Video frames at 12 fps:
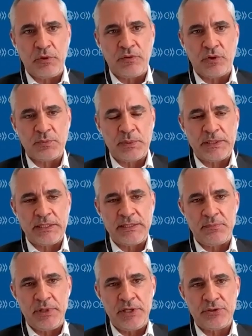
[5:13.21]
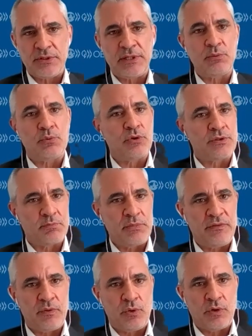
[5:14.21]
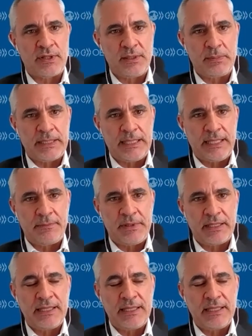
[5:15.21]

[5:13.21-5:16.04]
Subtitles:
force participation that was before the pandemic.